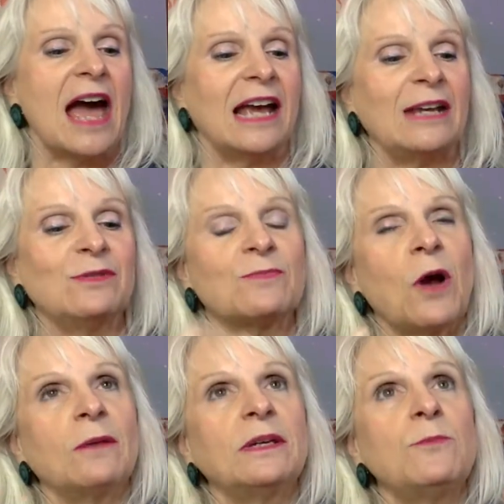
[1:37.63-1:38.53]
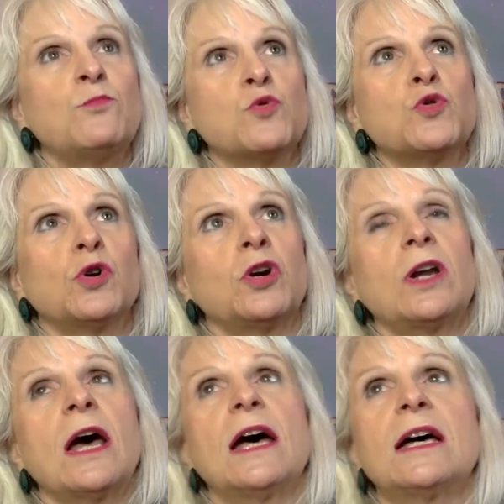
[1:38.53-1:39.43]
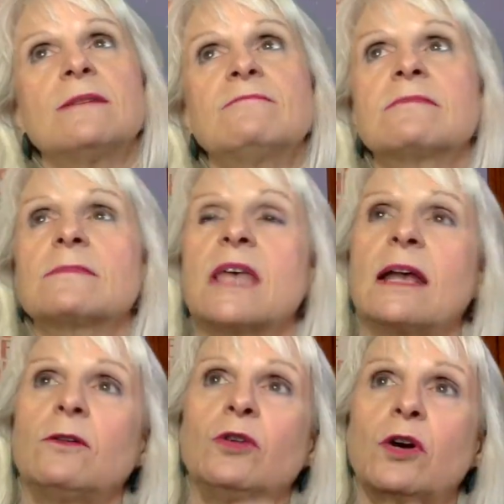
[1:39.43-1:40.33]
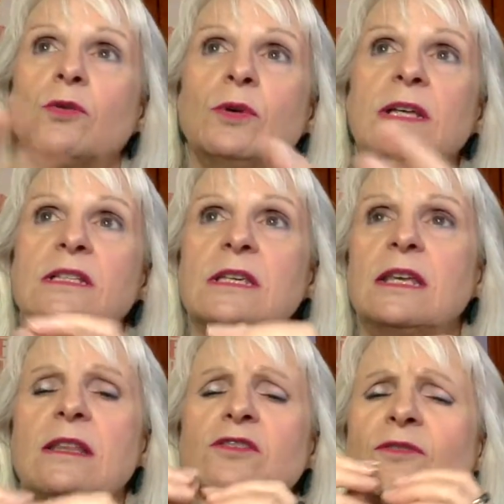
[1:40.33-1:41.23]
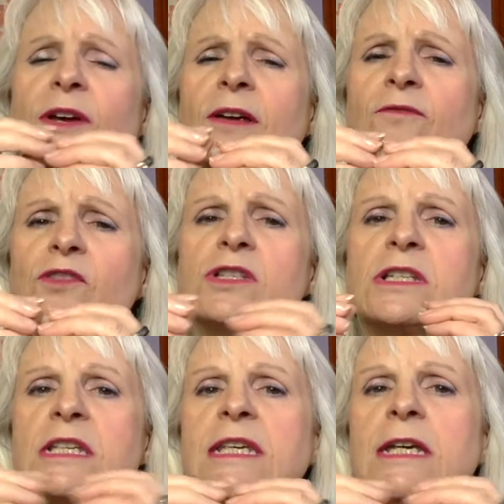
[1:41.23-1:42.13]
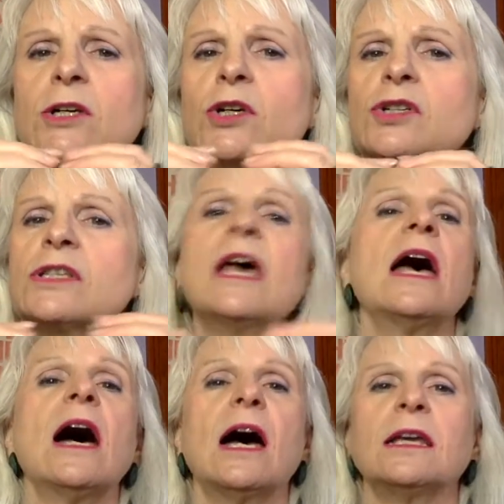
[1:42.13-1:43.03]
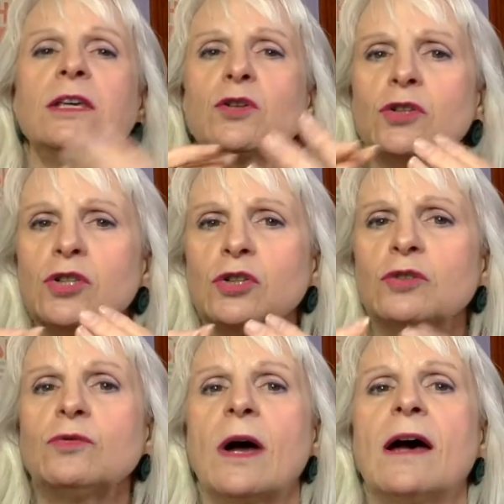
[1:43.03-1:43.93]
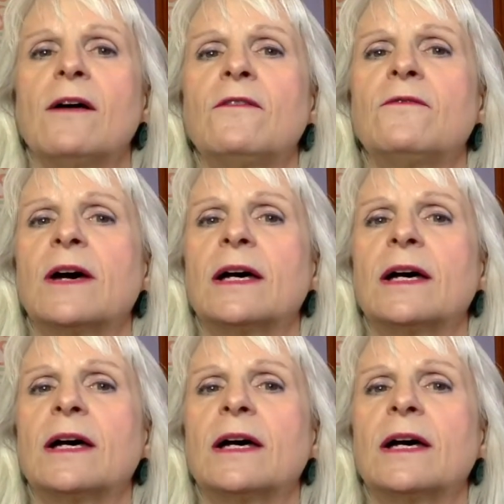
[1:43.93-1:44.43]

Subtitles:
He was probably born, I don't know, it's in those very first years, a year or two of